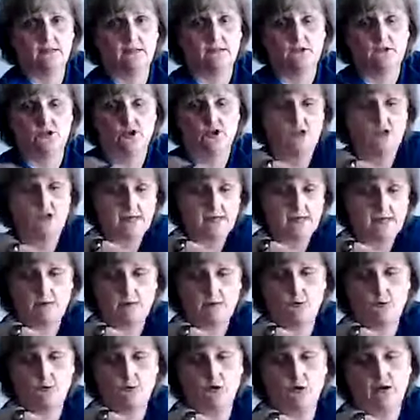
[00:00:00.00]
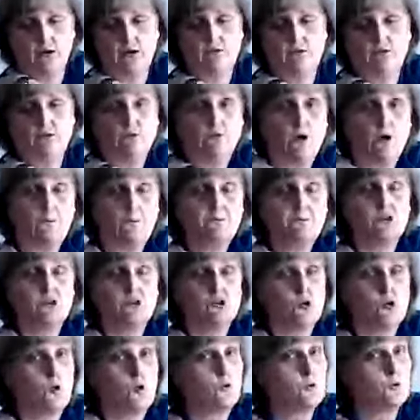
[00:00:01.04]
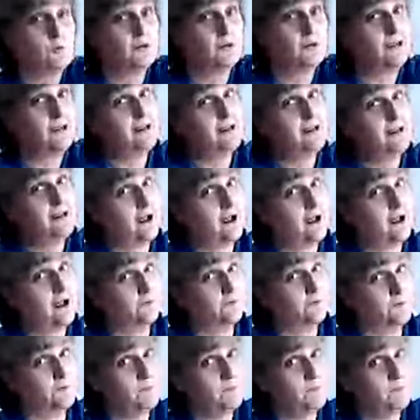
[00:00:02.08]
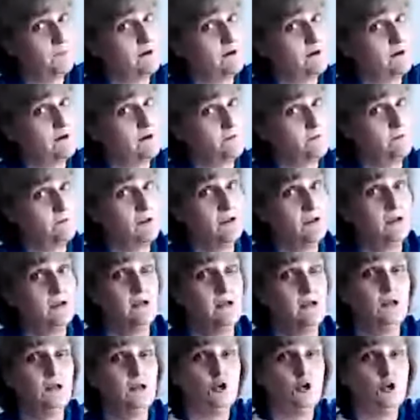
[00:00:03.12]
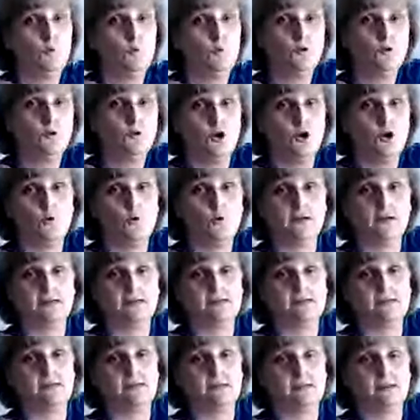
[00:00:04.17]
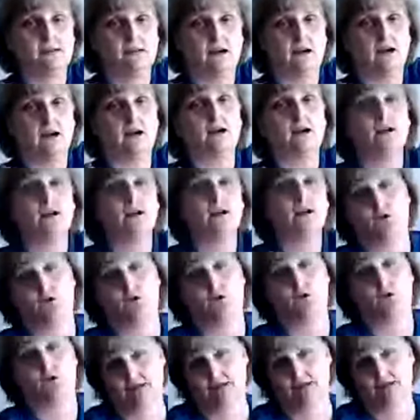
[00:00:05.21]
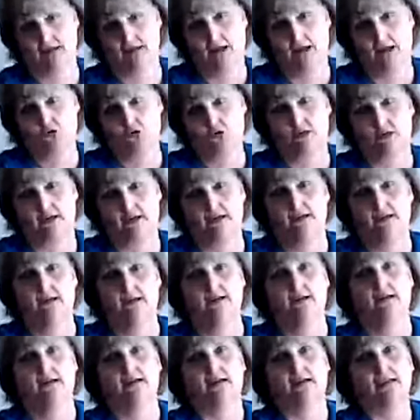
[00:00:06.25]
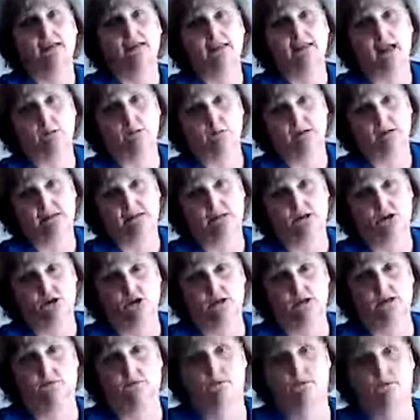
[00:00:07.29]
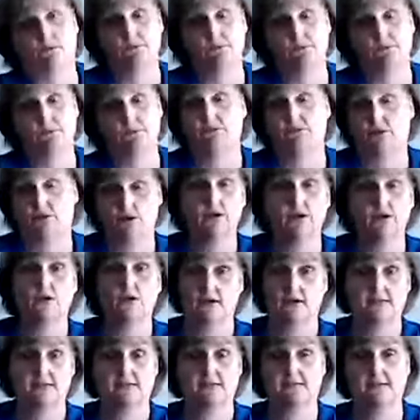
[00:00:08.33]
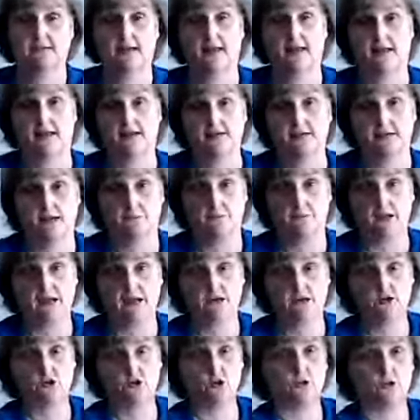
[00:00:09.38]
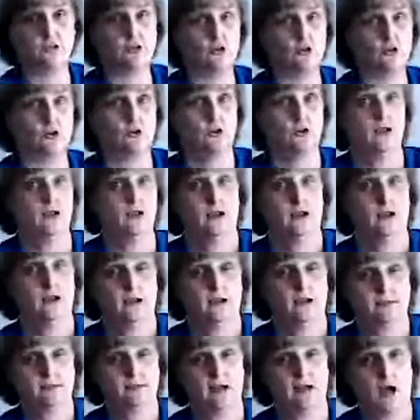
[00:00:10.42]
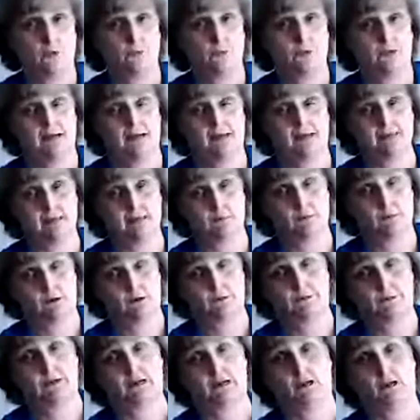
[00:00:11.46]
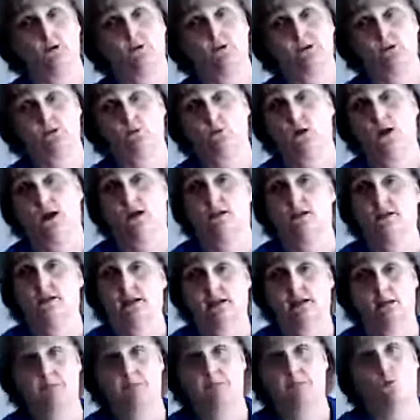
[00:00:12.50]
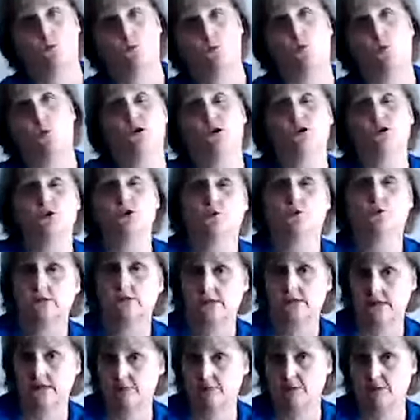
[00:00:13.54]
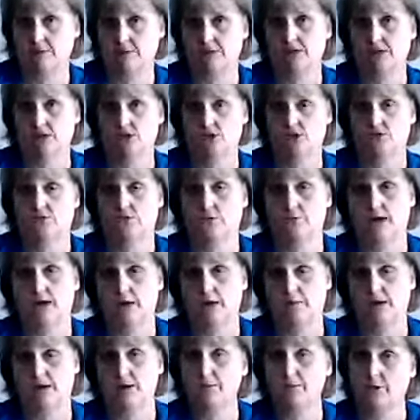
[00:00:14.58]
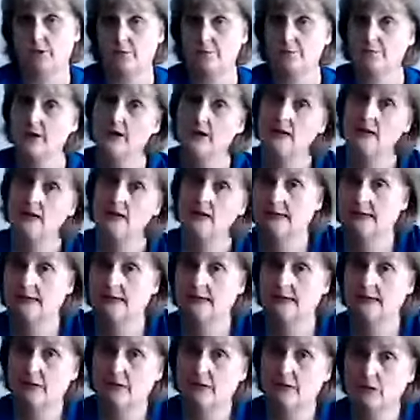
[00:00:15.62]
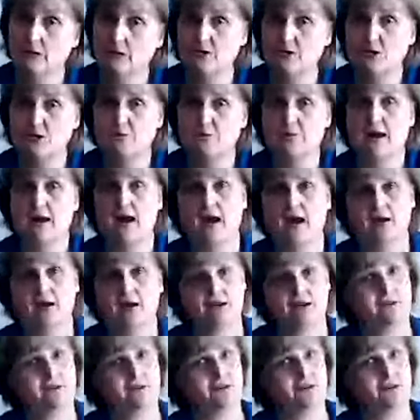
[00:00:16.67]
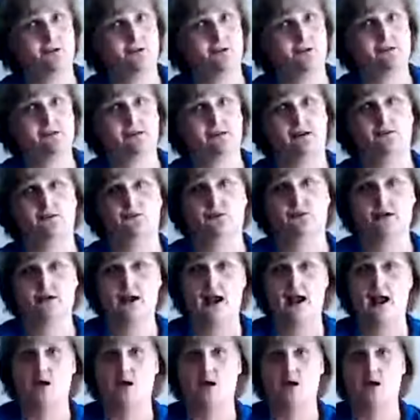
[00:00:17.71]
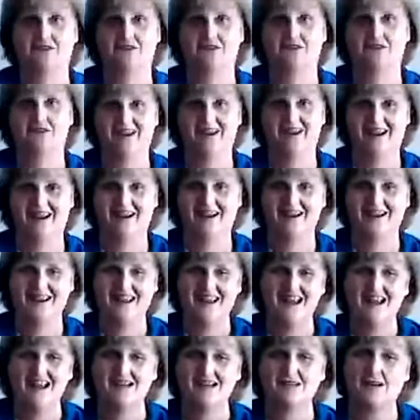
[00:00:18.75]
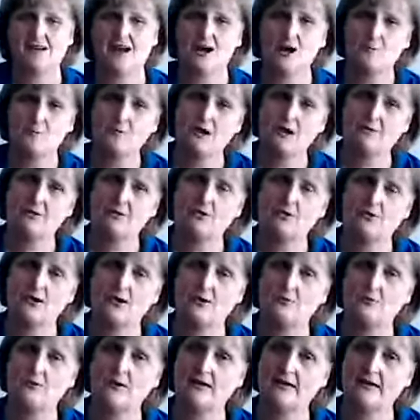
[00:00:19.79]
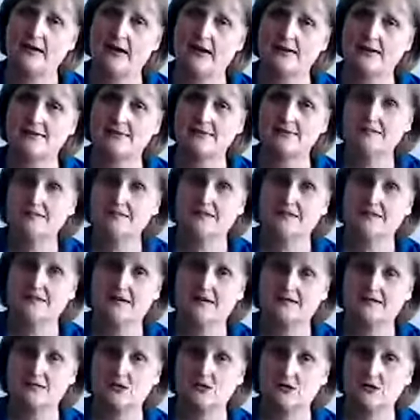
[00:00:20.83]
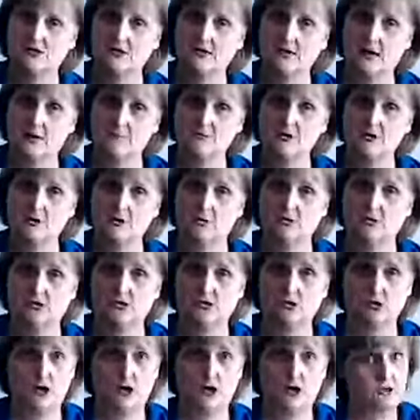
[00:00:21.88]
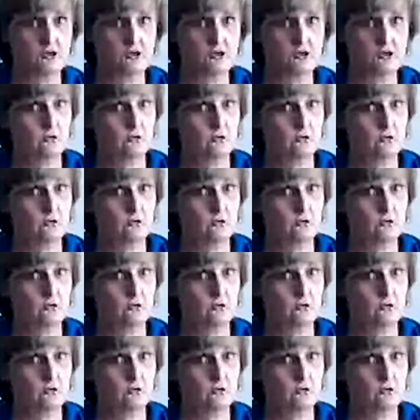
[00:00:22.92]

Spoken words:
gently pulling from the shoulder blade, not from the arm, you will notice a comfort, actually, in that position. It will actually be very nice. And making sure that your top leg is up on a pillow as well. That can be a wonderful sleeping position for many people. Just take a pillow on your back, and you're set for a nap, okay? So I hope you have a great weekend. It's good to come to you and just talk to you